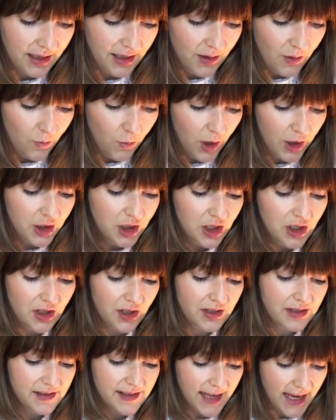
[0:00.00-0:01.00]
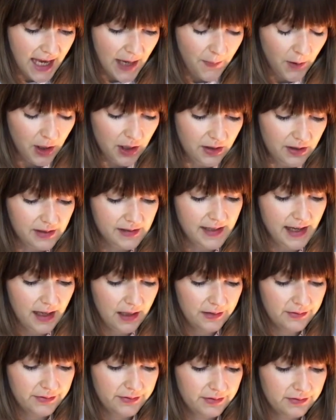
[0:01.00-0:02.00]
What do you say about
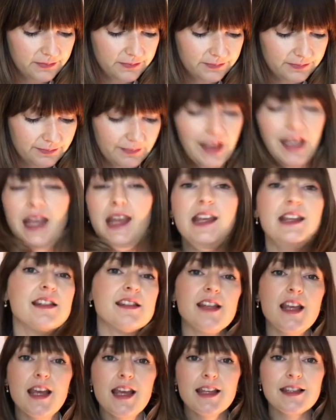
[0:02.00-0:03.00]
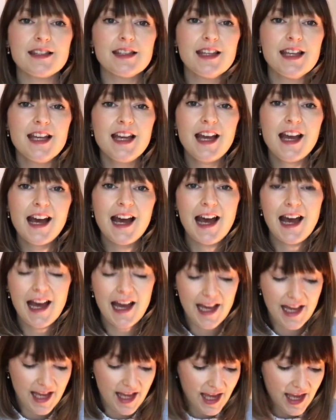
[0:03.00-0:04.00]
yourself?" He said,
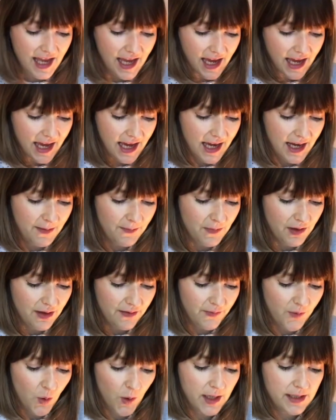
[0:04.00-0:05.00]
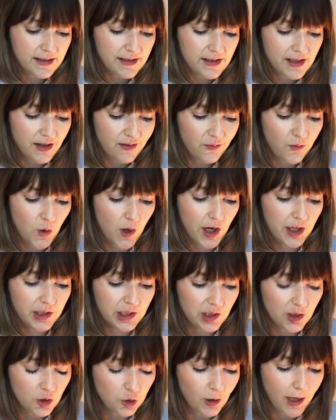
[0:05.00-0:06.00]
"I am the voice of
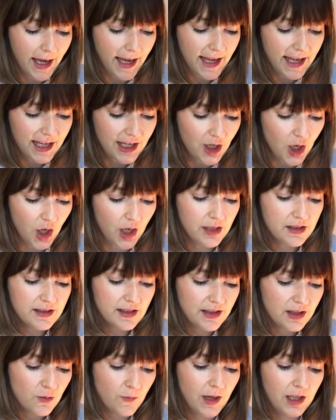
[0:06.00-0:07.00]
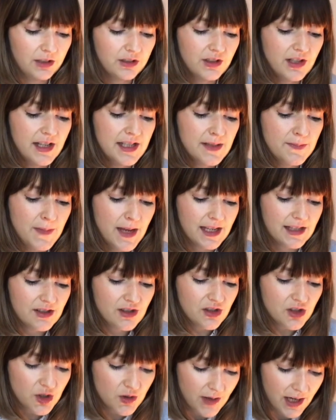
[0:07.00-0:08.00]
one crying out in the wilderness, make
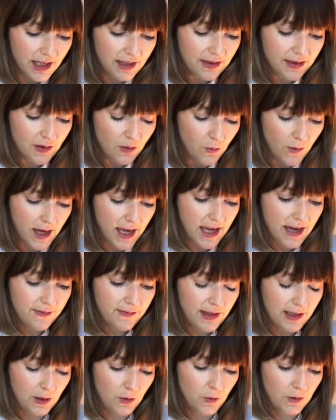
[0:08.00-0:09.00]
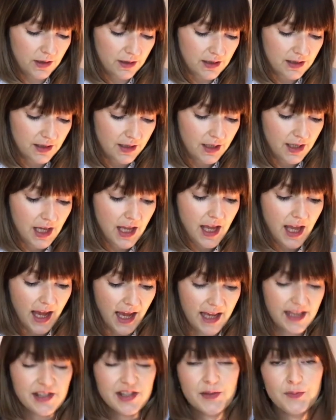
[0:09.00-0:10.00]
straight the way of the Lord,
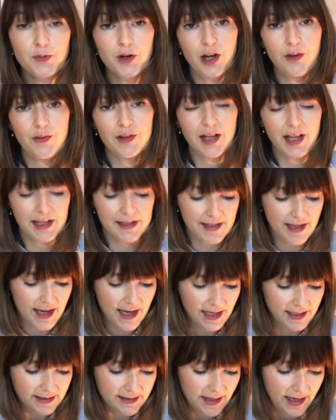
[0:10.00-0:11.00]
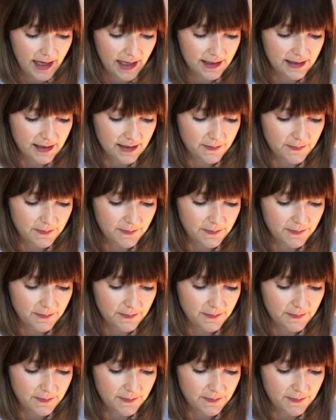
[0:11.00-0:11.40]
as the prophet Isaiah said."